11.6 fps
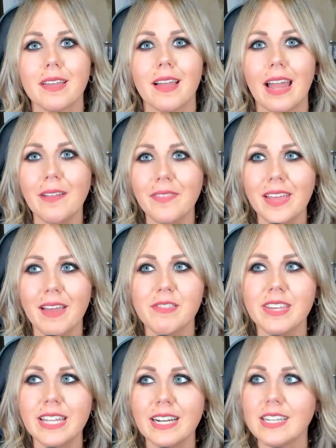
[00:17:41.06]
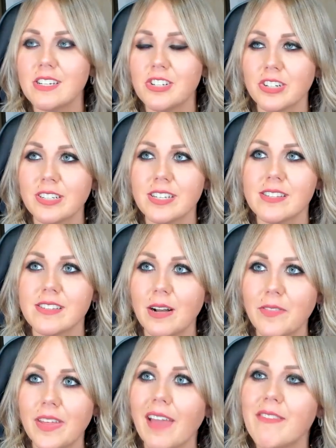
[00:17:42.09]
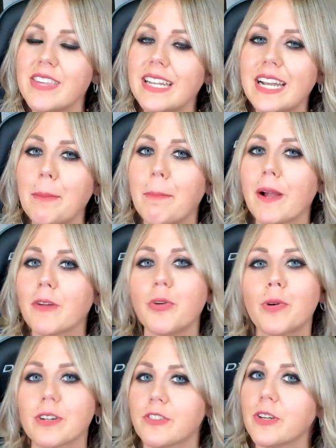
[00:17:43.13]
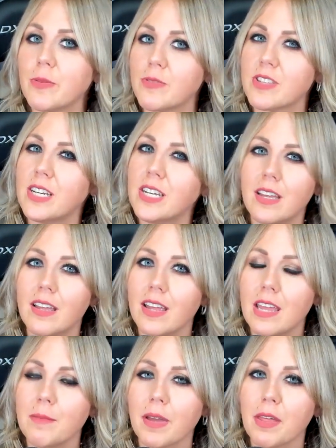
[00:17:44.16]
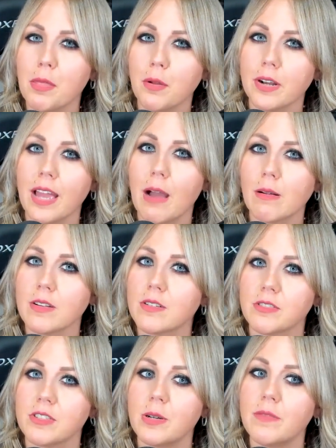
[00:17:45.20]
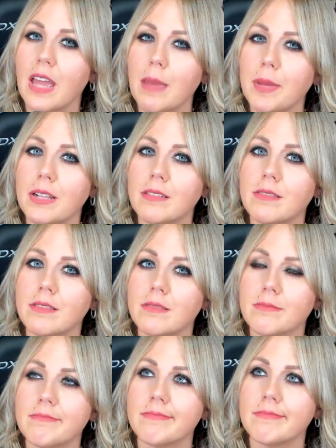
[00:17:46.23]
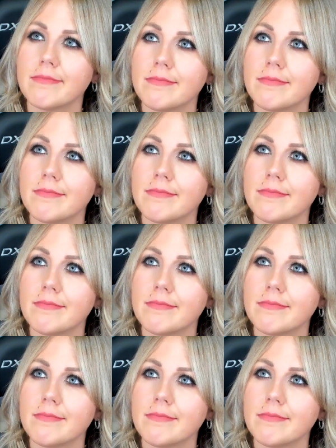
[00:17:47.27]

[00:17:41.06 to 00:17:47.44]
I don't think I've seen any shirtless. I don't think I've seen any bare torsos in my 30 hours or so of gaming. Hmm.